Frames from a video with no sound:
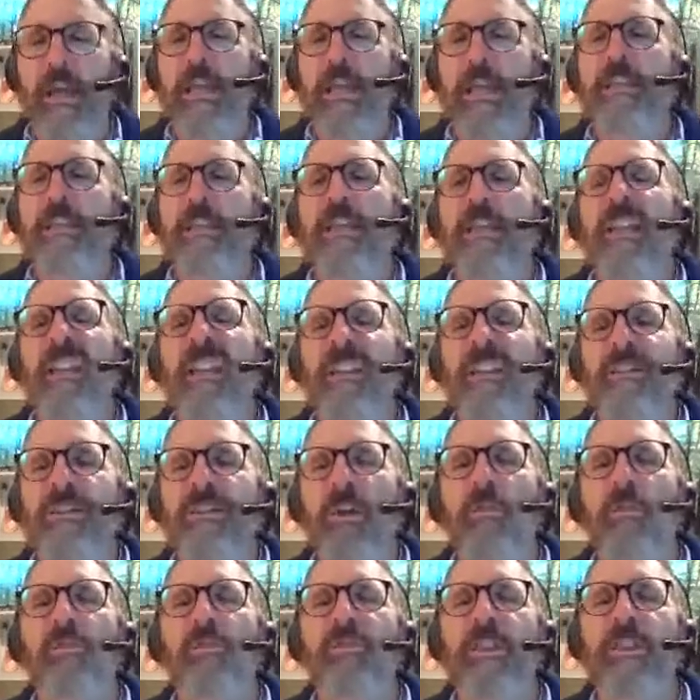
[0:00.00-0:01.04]
All right,
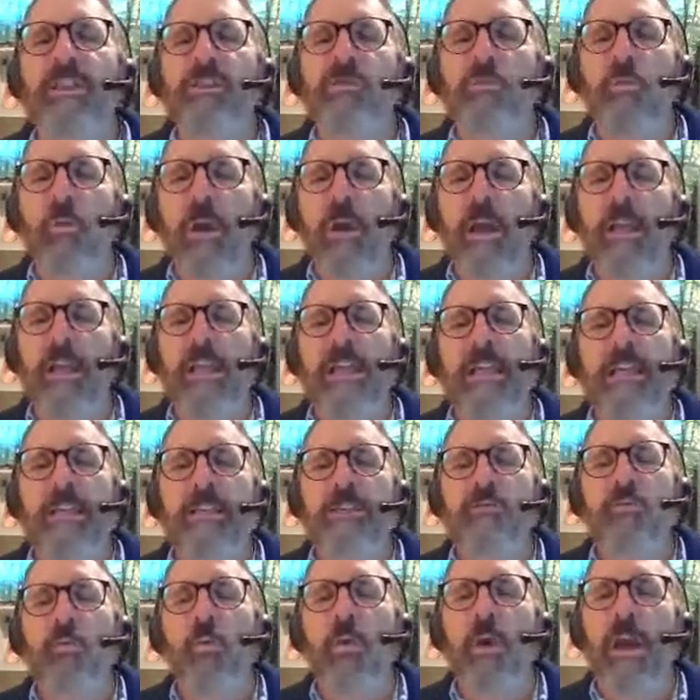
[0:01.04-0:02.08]
so this one
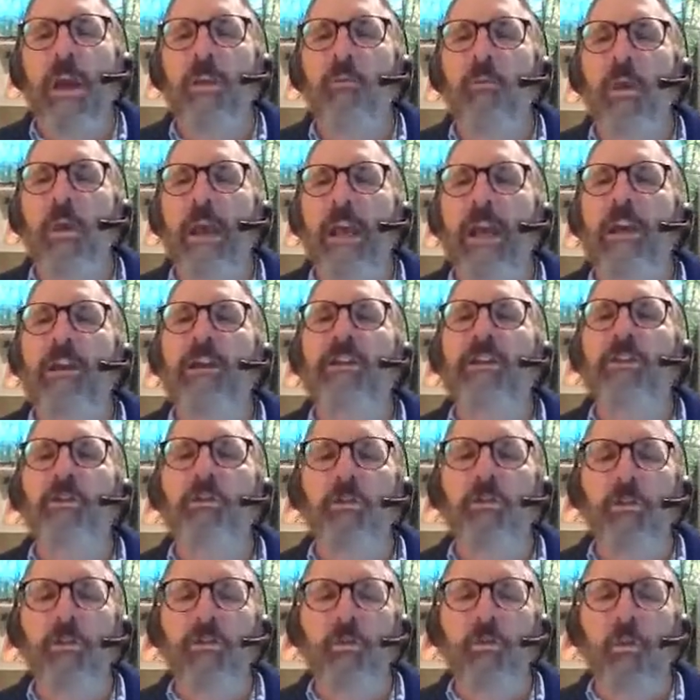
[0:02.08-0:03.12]
is one where
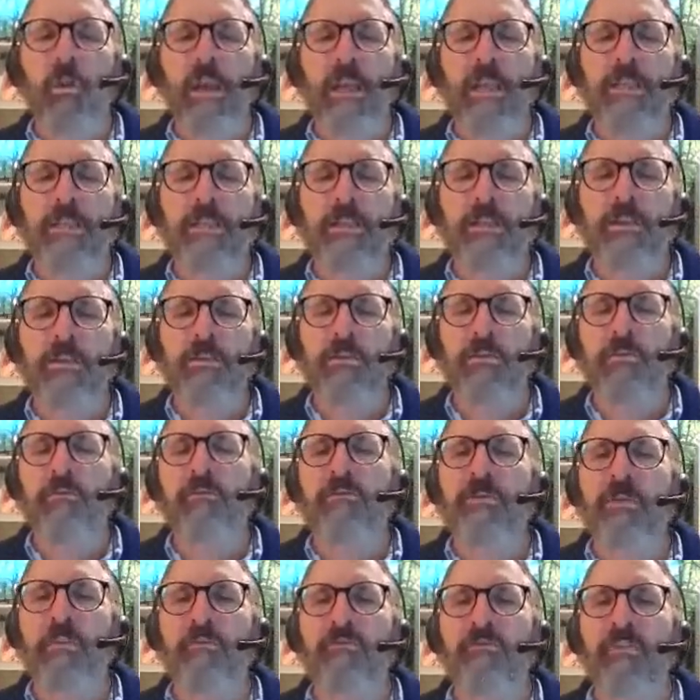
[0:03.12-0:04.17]
you're going
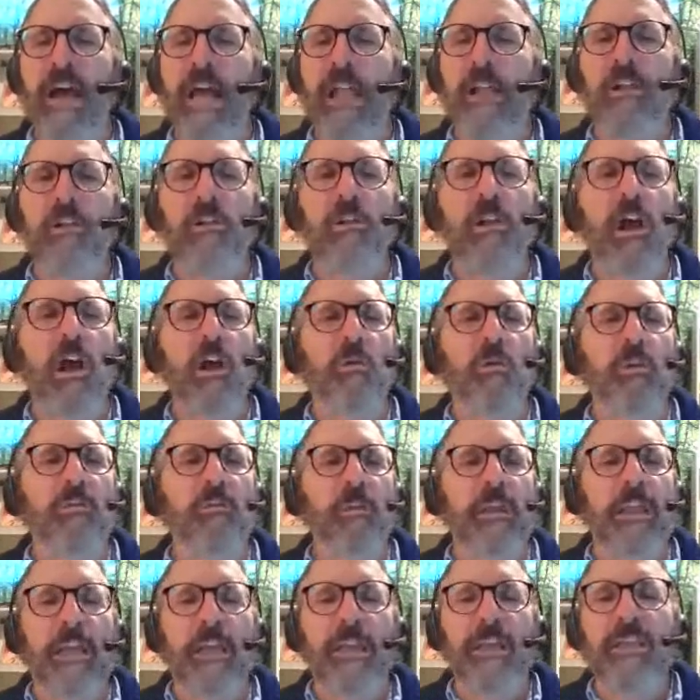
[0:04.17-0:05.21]
to, so follow along
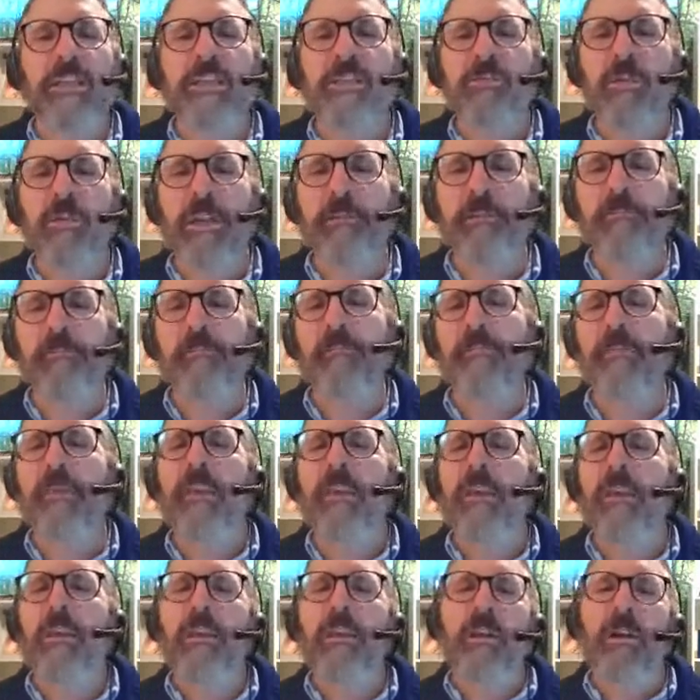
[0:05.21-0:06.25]
with me on this one.
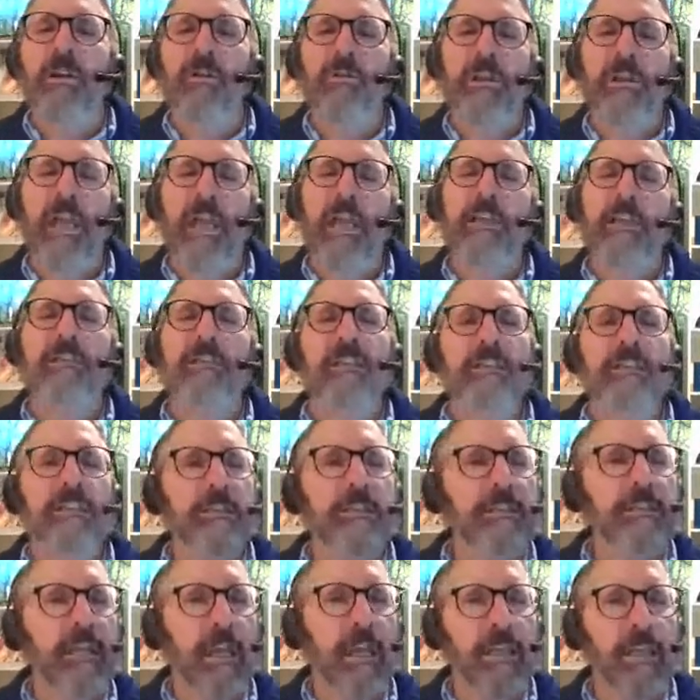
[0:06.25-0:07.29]
Okay,
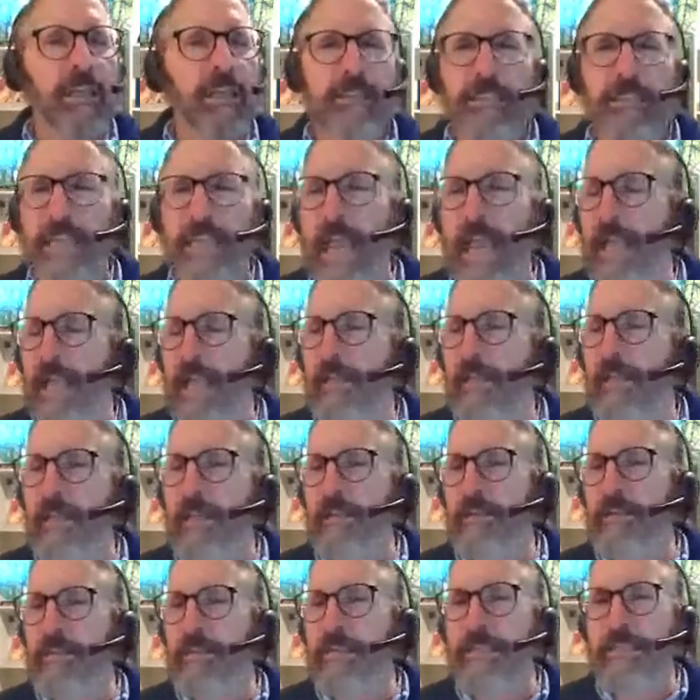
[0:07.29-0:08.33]
this is
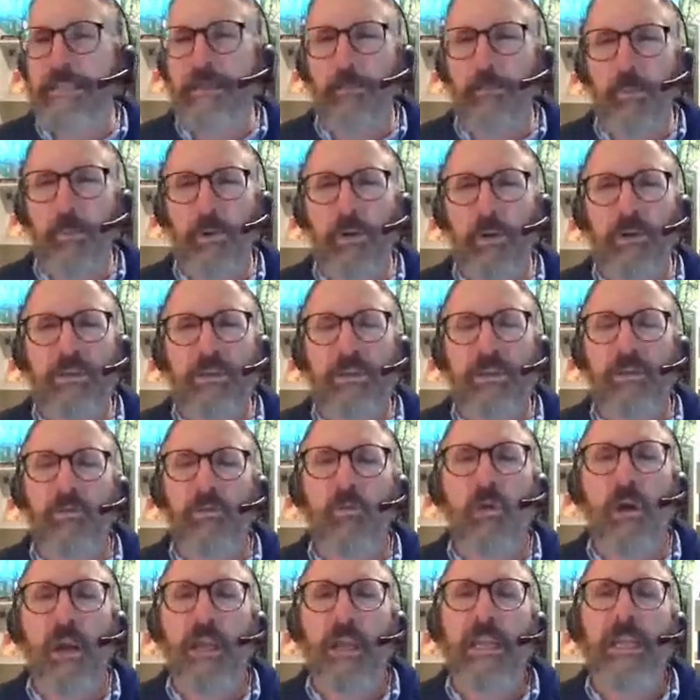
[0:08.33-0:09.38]
exactly similar
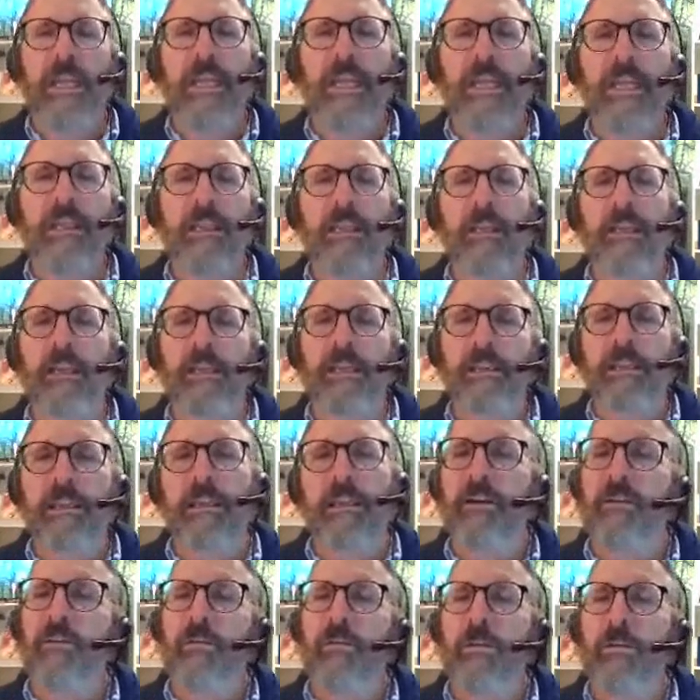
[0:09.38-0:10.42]
to one in
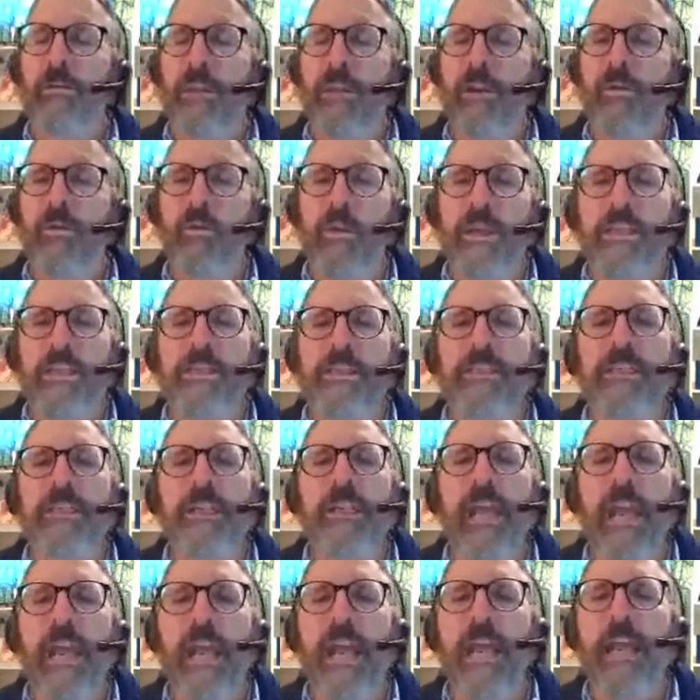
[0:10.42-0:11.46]
the
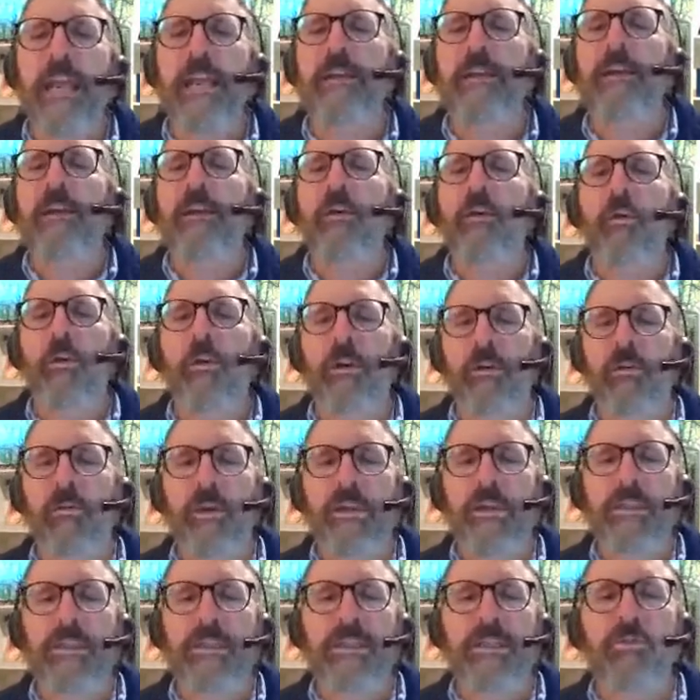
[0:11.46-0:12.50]
quiz today, or
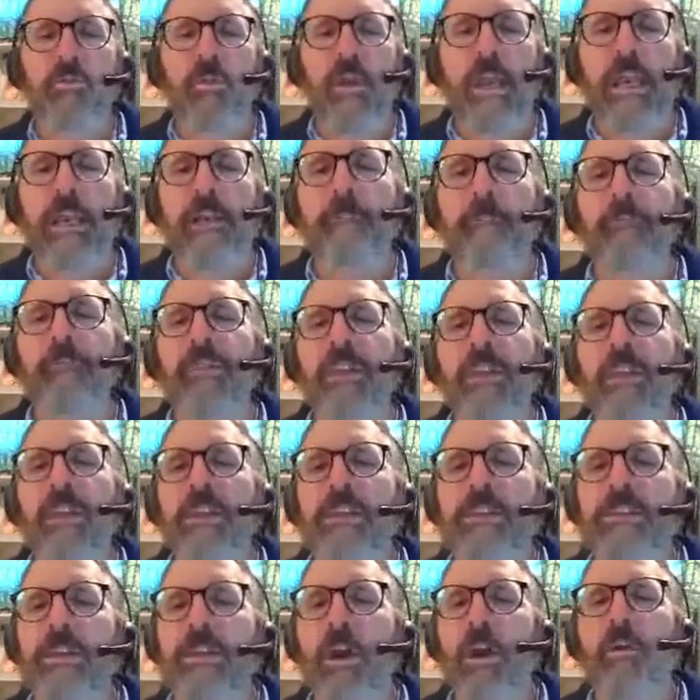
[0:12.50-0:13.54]
a quiz this week.
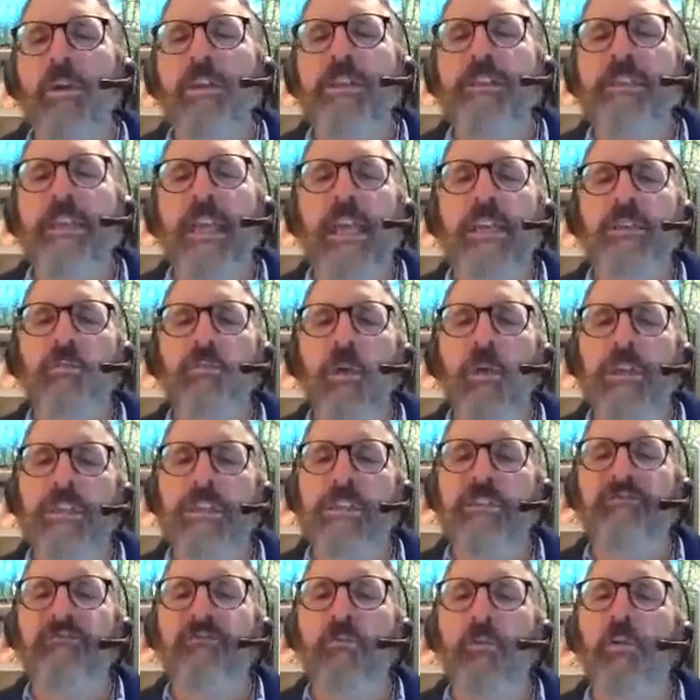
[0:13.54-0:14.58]
So it says,
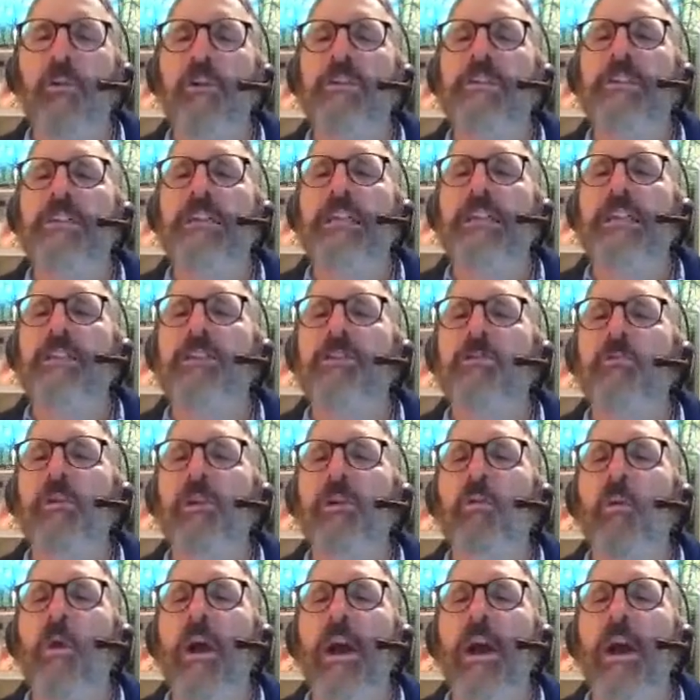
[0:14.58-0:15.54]
what's the force needed to